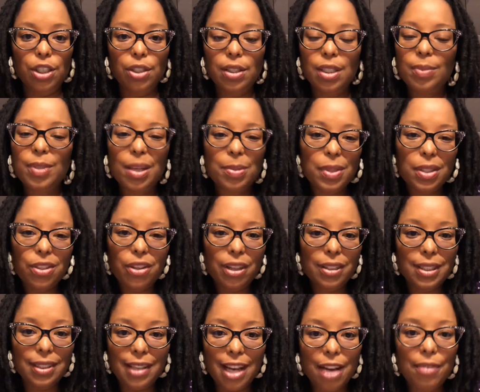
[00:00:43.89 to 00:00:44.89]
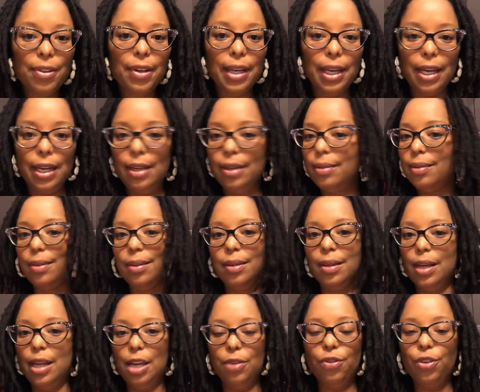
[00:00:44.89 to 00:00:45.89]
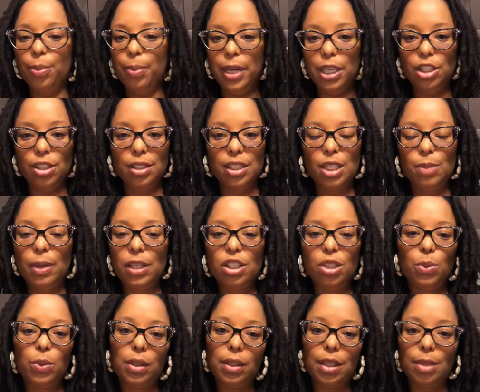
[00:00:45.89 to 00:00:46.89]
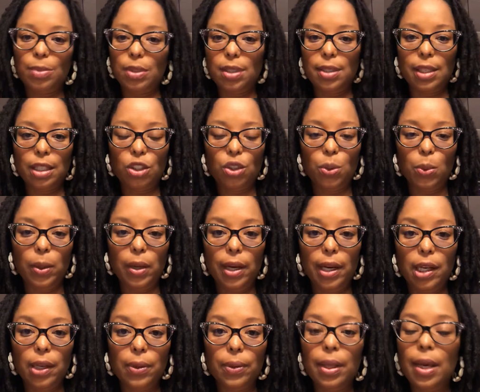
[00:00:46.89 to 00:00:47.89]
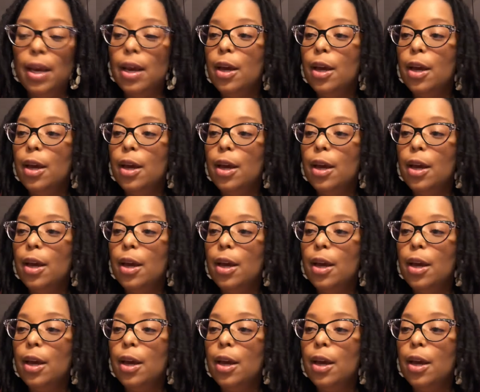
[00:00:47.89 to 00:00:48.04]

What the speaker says: sometimes it's hard to navigate information, especially when it comes to sexual health,